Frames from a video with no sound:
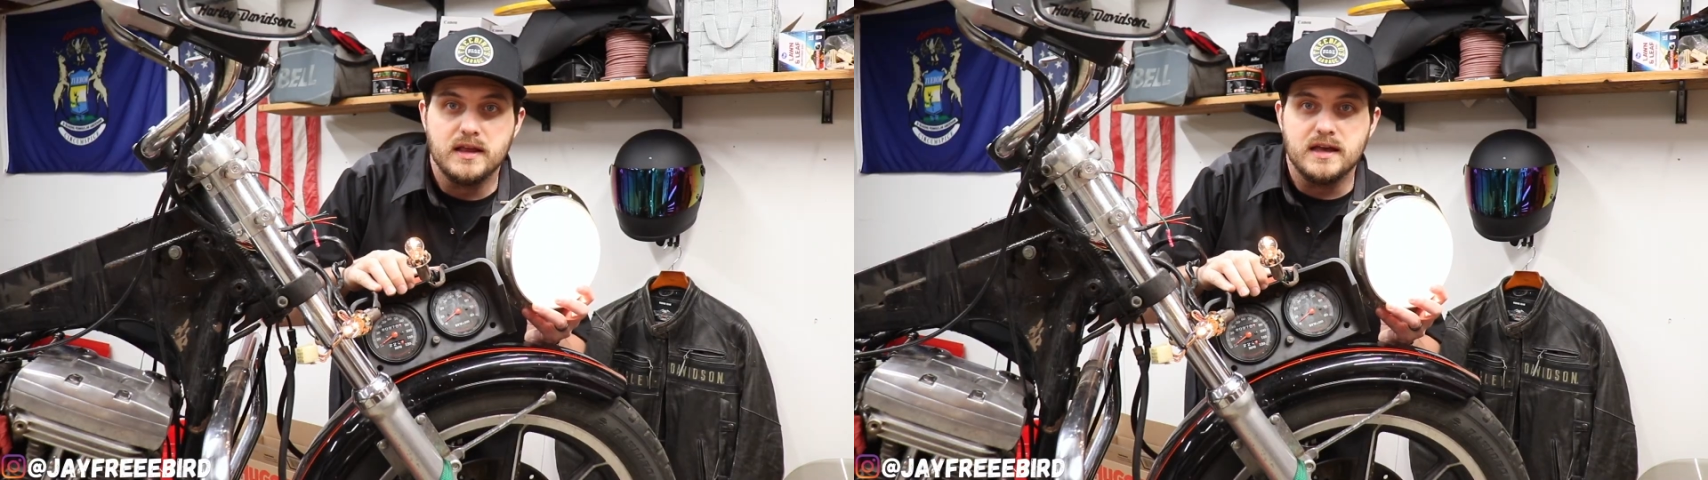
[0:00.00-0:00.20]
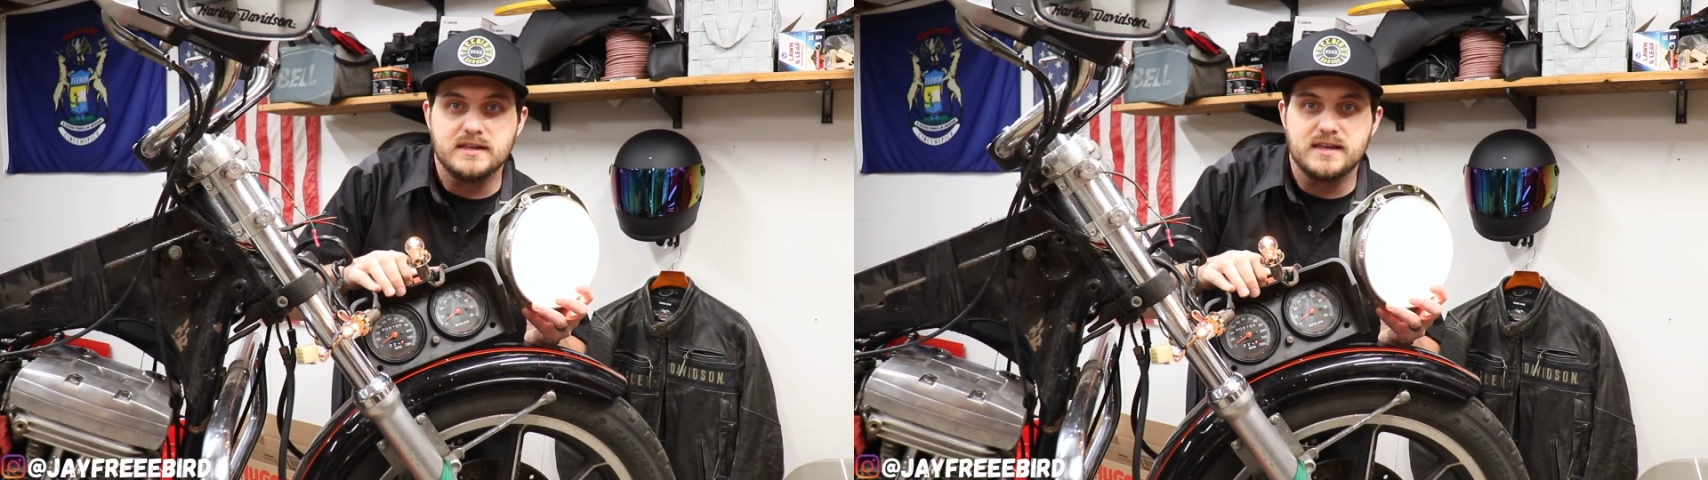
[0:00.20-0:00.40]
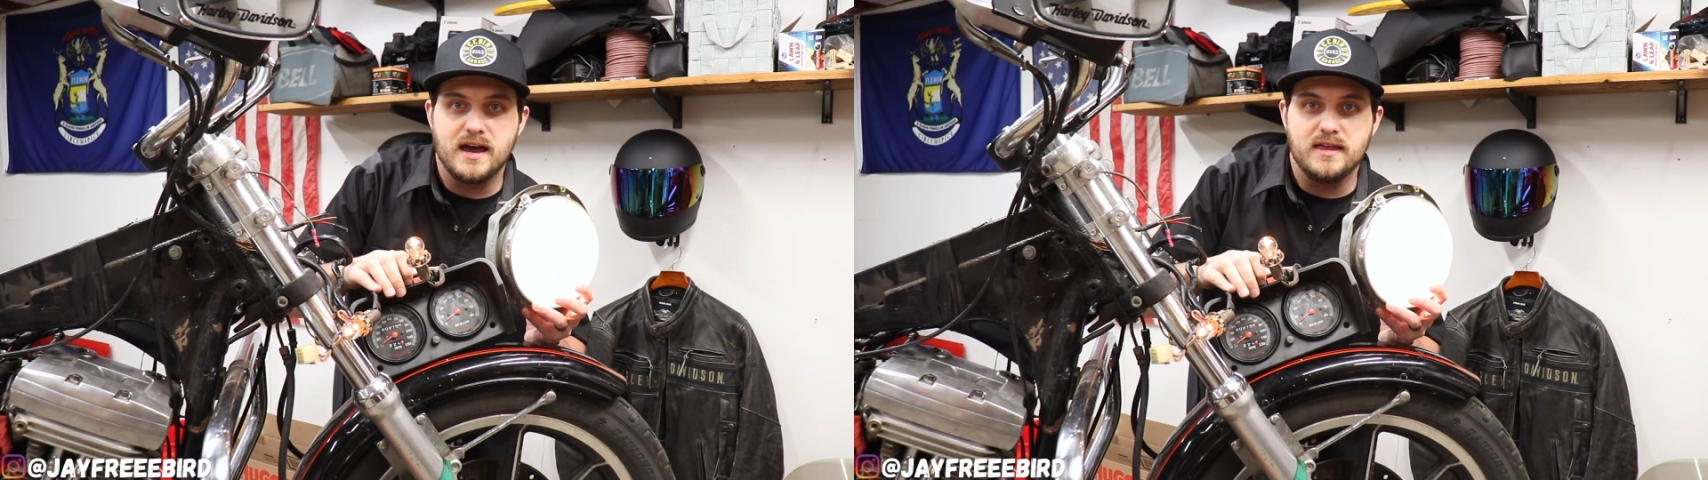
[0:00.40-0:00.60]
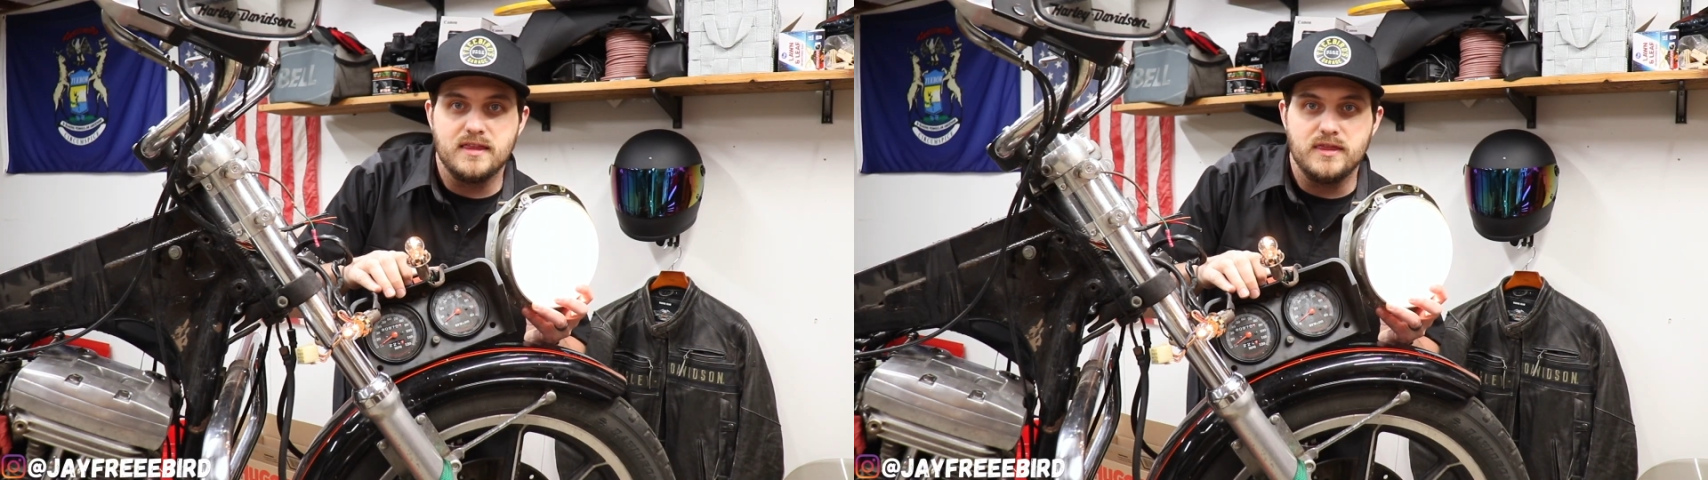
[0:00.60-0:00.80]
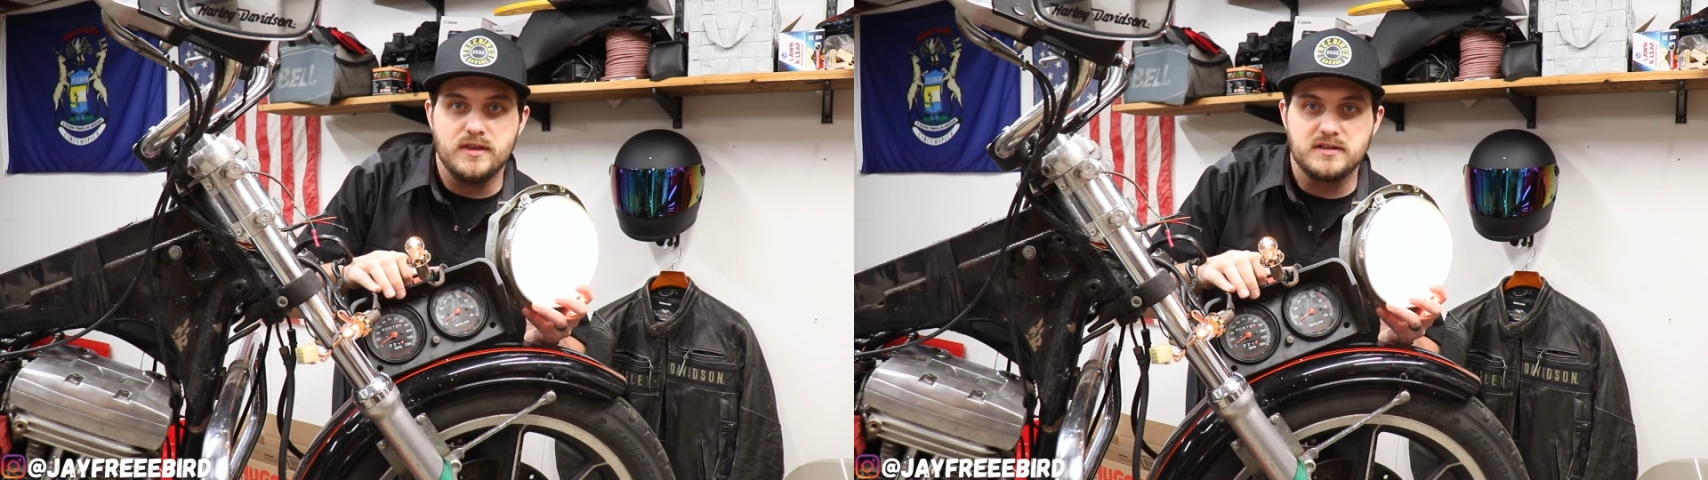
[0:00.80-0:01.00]
is
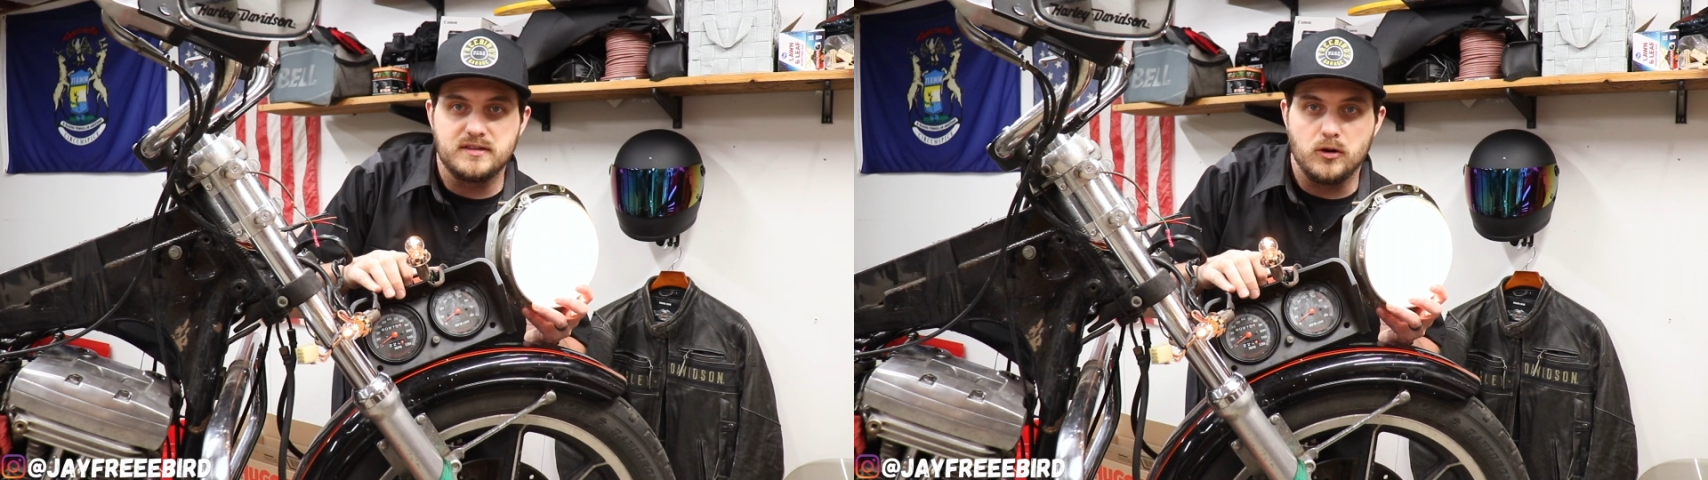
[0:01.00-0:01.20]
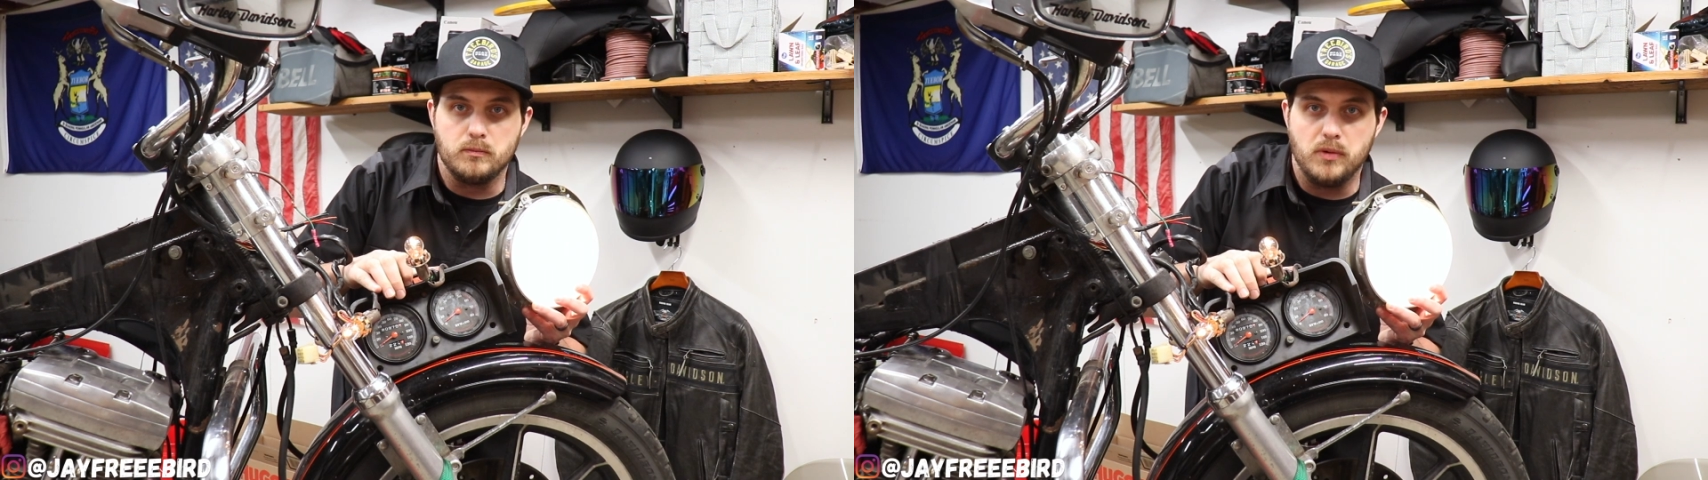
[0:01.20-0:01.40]
that this little